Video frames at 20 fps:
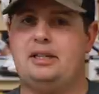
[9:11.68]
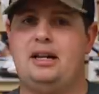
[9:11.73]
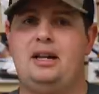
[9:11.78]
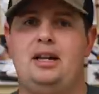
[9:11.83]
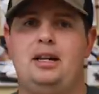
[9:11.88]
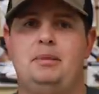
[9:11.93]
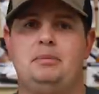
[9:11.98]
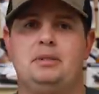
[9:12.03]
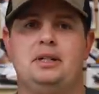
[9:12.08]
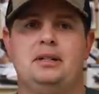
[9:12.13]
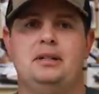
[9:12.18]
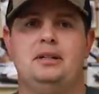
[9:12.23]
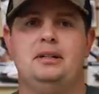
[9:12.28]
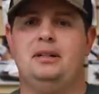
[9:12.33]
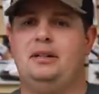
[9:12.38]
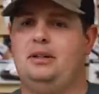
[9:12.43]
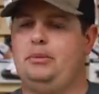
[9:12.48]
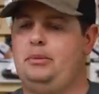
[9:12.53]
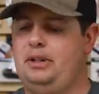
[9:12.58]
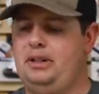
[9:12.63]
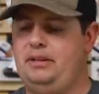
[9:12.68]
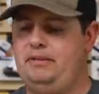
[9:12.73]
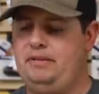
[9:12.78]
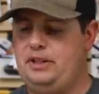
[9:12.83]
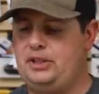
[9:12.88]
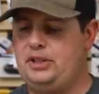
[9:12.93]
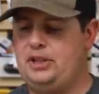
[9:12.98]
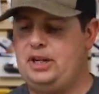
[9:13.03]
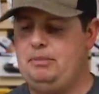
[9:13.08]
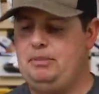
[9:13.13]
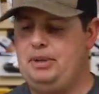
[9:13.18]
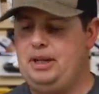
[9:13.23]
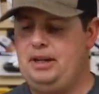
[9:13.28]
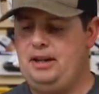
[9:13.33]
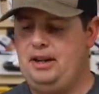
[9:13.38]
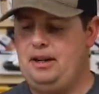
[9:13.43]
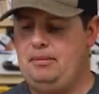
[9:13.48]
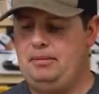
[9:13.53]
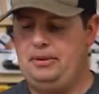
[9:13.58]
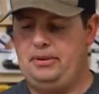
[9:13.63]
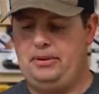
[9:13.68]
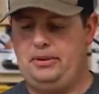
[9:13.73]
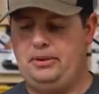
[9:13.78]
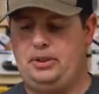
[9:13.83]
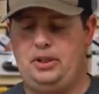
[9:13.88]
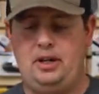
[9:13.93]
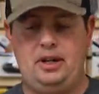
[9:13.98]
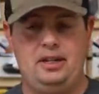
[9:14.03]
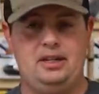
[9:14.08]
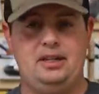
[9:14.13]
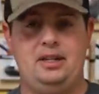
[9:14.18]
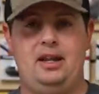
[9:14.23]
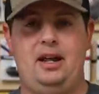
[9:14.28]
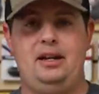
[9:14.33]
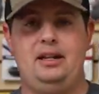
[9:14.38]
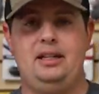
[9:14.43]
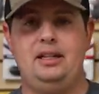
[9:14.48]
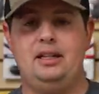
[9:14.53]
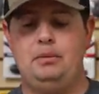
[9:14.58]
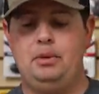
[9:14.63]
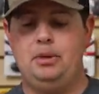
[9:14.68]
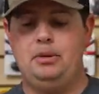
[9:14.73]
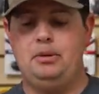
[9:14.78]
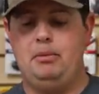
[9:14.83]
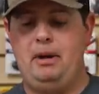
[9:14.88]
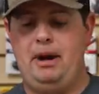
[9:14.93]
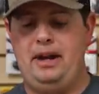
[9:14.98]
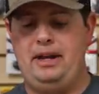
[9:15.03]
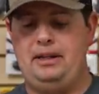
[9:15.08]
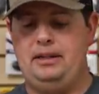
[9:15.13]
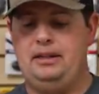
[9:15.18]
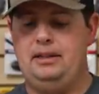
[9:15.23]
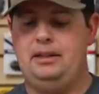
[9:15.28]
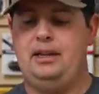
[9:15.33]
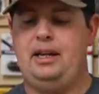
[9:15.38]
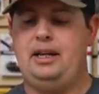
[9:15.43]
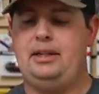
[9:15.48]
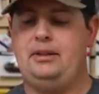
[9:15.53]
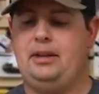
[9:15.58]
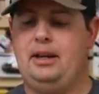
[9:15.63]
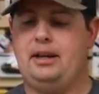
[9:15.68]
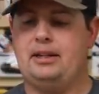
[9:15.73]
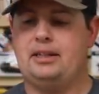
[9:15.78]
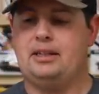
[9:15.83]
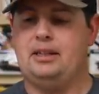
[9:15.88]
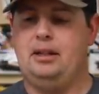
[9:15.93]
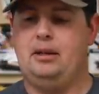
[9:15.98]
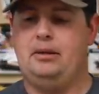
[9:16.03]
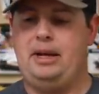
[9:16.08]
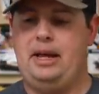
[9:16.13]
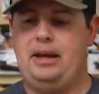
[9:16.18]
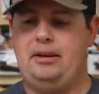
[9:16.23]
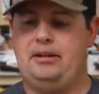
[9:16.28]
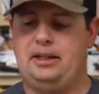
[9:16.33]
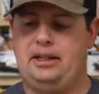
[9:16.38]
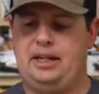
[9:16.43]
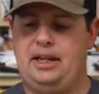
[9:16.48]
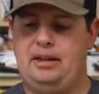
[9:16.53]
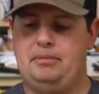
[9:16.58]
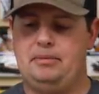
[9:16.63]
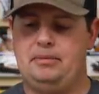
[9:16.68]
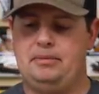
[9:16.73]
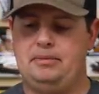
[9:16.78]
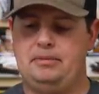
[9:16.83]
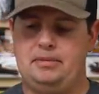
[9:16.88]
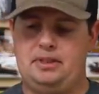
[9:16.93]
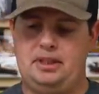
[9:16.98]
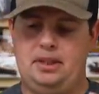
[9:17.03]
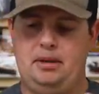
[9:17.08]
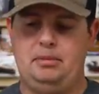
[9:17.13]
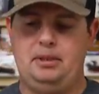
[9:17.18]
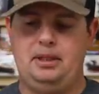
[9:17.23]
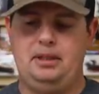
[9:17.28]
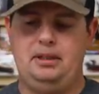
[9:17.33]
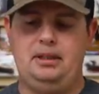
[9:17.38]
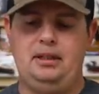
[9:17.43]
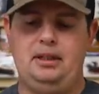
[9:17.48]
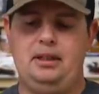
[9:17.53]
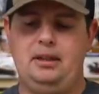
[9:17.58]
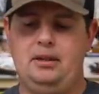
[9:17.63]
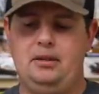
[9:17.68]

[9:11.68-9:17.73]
times when the fish get beat up or they're just not in the mood to bite and you gotta slow down and give them something